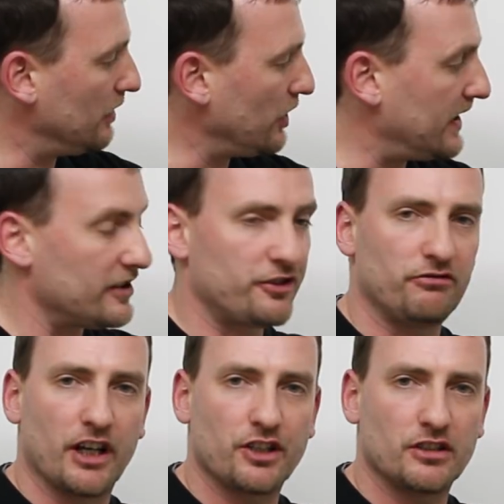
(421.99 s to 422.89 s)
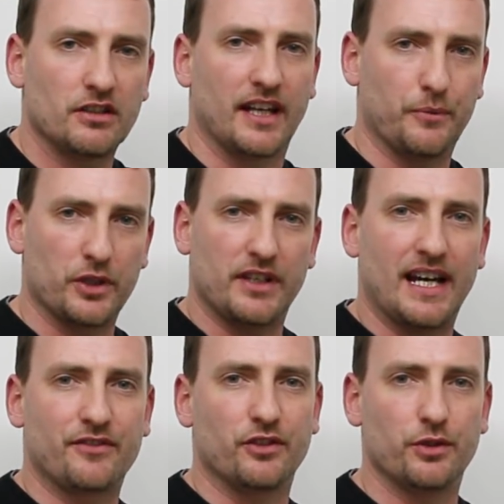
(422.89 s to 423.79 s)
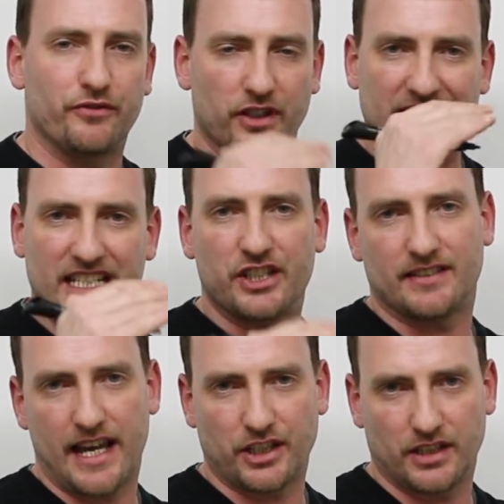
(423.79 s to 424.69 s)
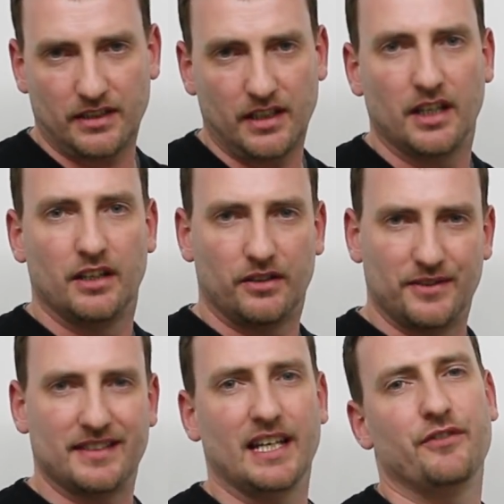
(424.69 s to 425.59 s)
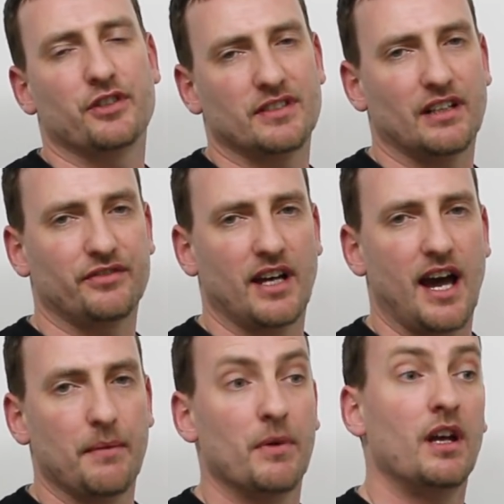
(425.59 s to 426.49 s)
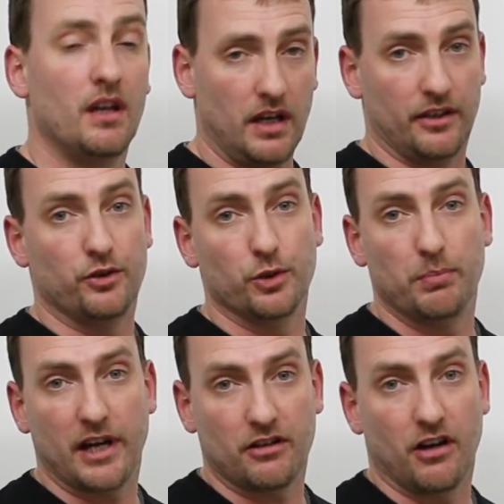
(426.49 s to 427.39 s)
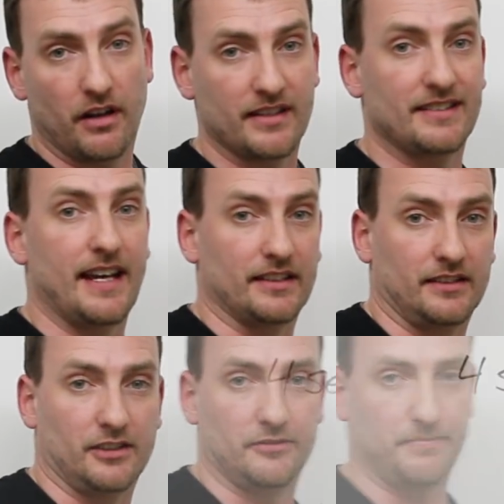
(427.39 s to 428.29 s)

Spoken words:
look at the structure and what you have to do for each section to save yourself time and do better on this test.